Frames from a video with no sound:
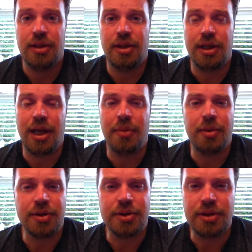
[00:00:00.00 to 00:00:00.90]
the kind of
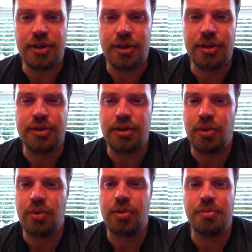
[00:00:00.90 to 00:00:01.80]
person that could
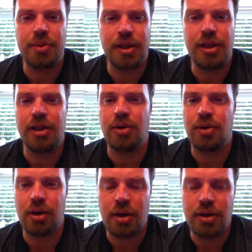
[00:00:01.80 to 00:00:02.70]
so completely,
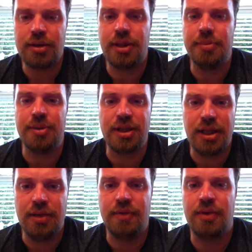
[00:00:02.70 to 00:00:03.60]
wholeheartedly
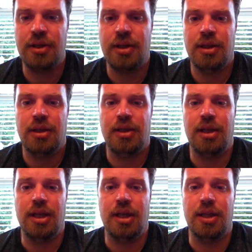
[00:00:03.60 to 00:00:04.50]
believe
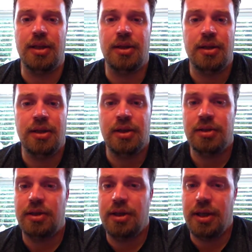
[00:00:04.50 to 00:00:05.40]
in
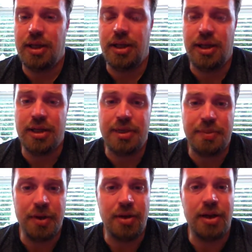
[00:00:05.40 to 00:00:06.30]
in a
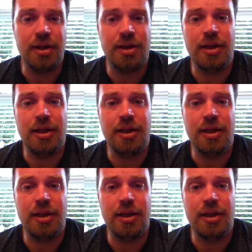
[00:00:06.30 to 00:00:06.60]
spirit,